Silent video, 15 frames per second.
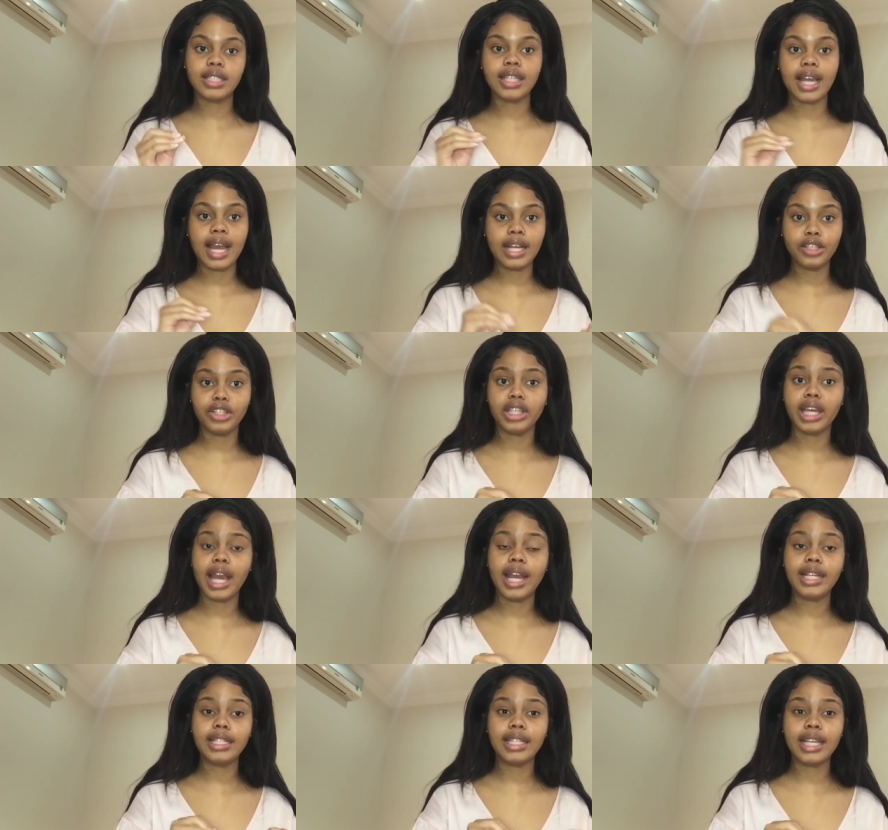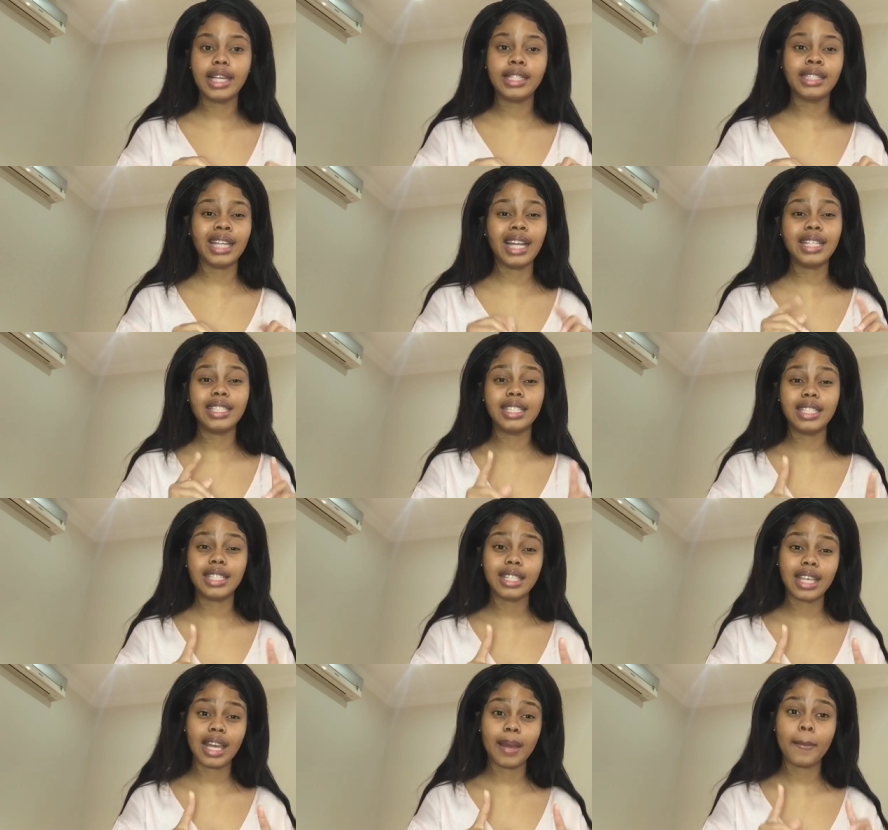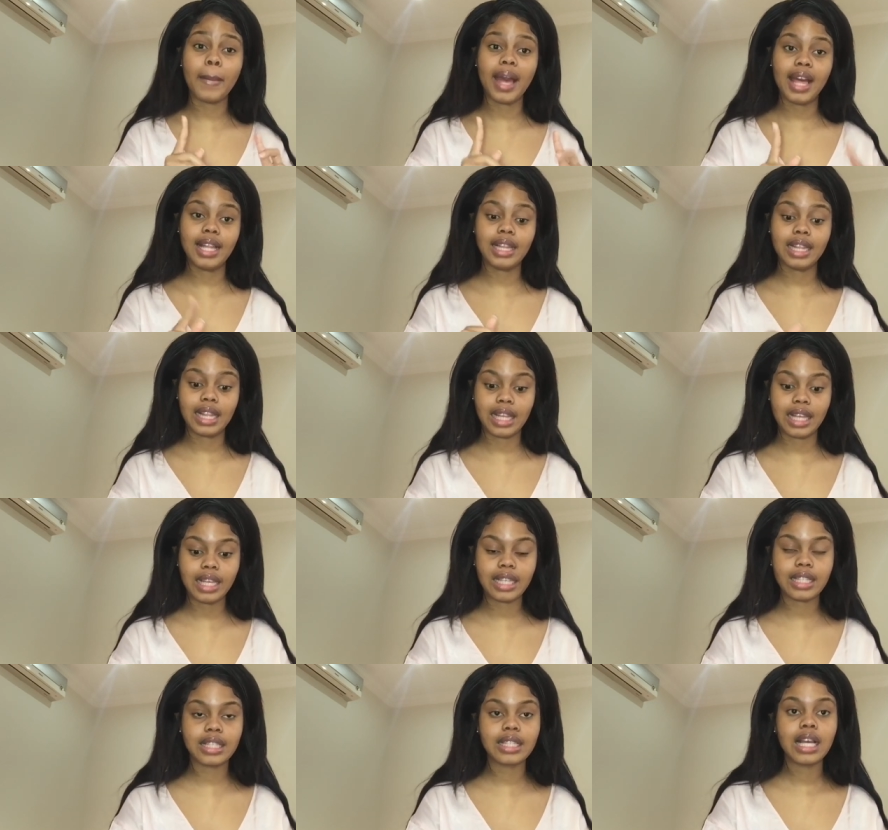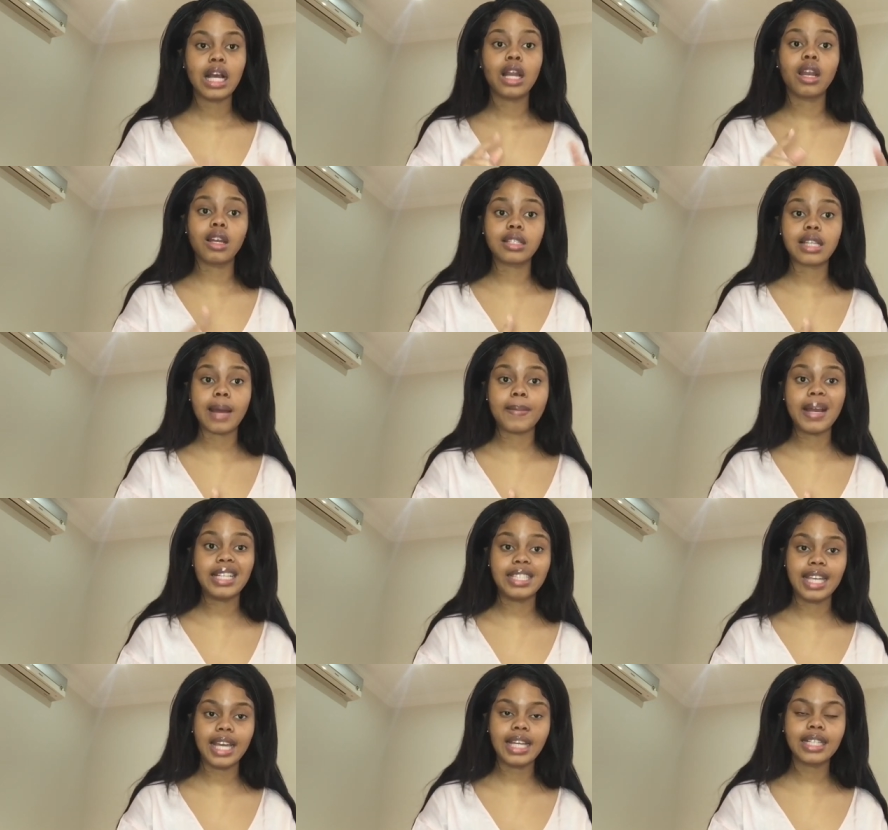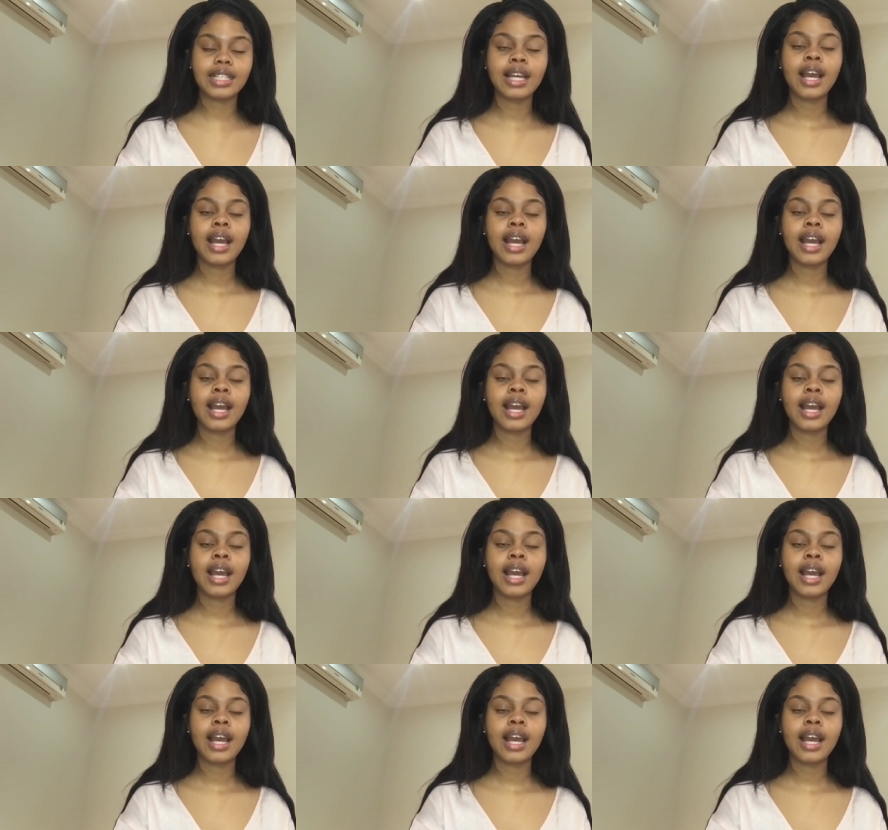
and you can get a Dis-Chem and Clicks last time I checked.